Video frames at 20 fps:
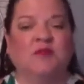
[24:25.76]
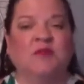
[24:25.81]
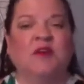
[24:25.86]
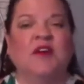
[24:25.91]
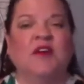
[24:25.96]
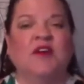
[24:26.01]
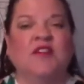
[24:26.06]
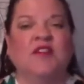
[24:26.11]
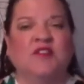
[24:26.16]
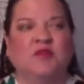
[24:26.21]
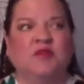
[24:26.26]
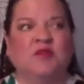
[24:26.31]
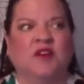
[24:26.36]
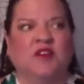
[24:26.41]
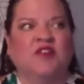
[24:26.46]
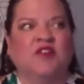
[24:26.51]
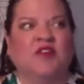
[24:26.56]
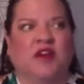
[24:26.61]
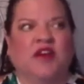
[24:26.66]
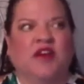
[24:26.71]
So
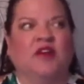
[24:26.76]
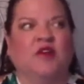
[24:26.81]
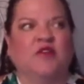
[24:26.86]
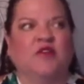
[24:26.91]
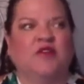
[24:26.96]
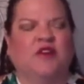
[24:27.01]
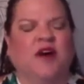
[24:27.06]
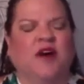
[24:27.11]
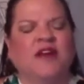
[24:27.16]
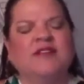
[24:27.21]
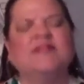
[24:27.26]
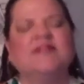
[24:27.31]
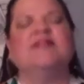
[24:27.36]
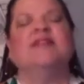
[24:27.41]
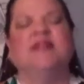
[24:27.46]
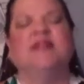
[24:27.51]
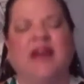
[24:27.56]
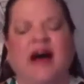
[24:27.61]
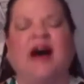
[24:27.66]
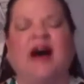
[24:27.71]
are there error thoughts?
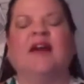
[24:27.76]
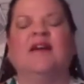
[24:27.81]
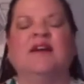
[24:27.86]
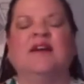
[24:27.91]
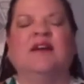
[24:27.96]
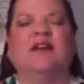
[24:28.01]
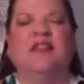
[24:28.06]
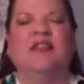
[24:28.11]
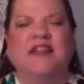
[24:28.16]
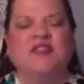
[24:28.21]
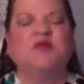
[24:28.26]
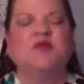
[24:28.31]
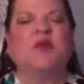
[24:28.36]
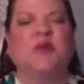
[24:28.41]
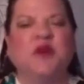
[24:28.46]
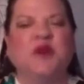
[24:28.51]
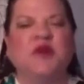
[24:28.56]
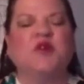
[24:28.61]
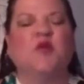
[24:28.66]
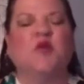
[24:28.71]
Yeah. That's what
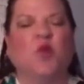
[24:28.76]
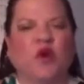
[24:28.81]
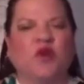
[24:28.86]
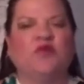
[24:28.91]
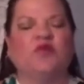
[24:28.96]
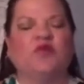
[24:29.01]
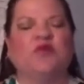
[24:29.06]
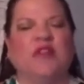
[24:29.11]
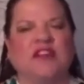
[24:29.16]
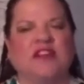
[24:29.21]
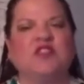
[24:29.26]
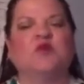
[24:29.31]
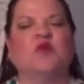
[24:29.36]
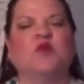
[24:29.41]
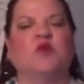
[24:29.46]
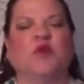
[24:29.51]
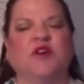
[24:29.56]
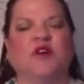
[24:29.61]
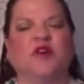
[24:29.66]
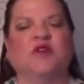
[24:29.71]
we're here to work through. That's
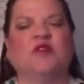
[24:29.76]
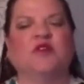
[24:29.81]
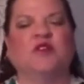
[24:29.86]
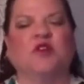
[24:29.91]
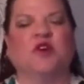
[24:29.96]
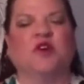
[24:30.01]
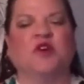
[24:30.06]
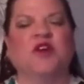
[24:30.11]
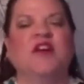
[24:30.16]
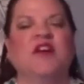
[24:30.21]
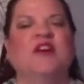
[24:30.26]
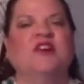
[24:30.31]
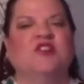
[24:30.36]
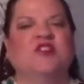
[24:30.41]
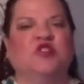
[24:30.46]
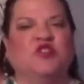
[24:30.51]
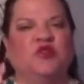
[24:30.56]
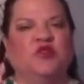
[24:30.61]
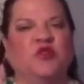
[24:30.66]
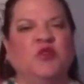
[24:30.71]
what we're here to learn.
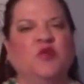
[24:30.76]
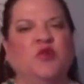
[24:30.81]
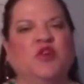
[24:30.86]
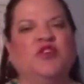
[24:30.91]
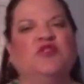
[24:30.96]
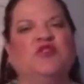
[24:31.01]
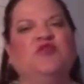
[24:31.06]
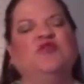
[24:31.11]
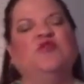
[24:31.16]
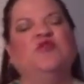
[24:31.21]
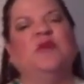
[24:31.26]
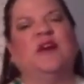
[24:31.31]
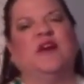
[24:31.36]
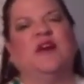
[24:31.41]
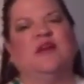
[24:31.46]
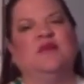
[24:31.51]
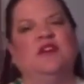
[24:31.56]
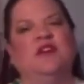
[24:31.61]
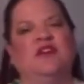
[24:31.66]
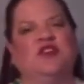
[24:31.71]
So doing what you do by
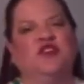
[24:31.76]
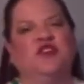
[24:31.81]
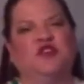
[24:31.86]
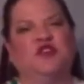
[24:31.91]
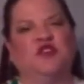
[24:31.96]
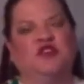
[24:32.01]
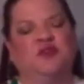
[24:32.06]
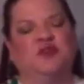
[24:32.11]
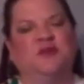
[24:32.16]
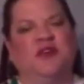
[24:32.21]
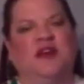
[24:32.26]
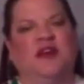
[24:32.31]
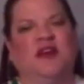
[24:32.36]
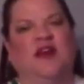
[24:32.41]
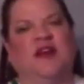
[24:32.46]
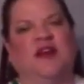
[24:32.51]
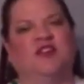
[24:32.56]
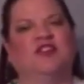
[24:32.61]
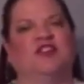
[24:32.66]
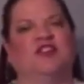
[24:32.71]
coming to church and being
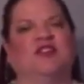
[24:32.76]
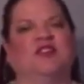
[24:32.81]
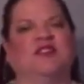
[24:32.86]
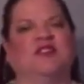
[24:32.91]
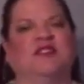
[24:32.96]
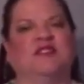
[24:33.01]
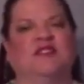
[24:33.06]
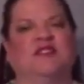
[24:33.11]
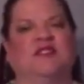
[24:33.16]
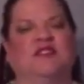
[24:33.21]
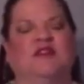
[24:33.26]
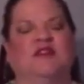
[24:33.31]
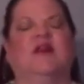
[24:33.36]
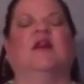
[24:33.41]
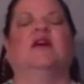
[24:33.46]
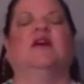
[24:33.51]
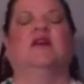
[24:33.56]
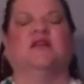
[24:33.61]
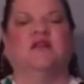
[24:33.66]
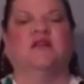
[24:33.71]
conscious,
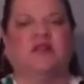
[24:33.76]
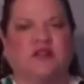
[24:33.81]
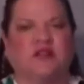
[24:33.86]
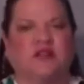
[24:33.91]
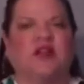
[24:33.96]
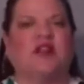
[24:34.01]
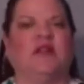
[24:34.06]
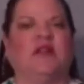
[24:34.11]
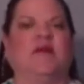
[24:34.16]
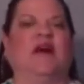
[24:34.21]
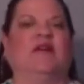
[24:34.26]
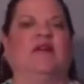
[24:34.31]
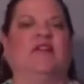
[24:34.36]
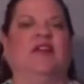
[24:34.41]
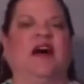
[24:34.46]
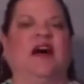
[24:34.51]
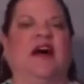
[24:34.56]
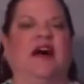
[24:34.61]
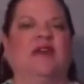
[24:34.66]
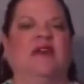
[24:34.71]
learning about
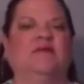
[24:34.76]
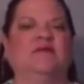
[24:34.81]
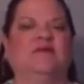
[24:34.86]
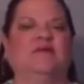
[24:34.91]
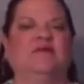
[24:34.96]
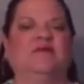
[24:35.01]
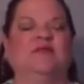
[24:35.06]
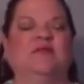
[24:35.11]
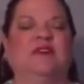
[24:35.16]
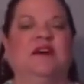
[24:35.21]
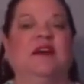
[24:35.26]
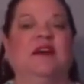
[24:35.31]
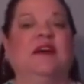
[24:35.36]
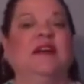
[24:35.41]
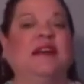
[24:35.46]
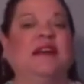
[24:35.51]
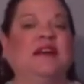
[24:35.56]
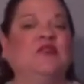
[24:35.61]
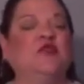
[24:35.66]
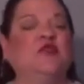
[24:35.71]
that.
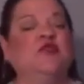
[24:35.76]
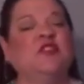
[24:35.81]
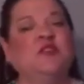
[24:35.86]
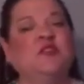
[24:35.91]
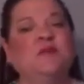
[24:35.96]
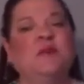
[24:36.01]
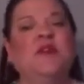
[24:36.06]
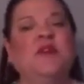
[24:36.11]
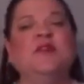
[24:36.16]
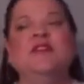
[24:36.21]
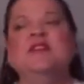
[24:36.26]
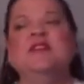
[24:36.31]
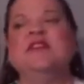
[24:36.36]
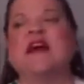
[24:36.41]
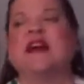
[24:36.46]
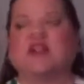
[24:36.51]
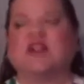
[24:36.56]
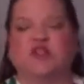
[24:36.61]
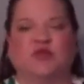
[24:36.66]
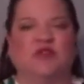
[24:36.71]
Now, do spirits
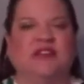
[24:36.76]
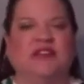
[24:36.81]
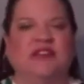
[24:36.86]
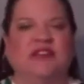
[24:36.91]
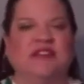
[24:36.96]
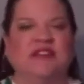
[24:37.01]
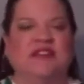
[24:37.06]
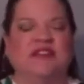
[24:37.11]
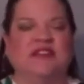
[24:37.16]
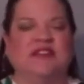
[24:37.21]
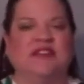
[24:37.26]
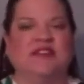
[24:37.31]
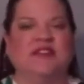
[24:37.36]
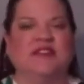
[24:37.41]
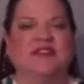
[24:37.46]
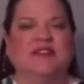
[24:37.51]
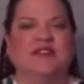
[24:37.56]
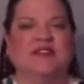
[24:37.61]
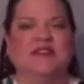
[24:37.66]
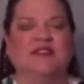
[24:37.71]
actually
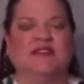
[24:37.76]
exist?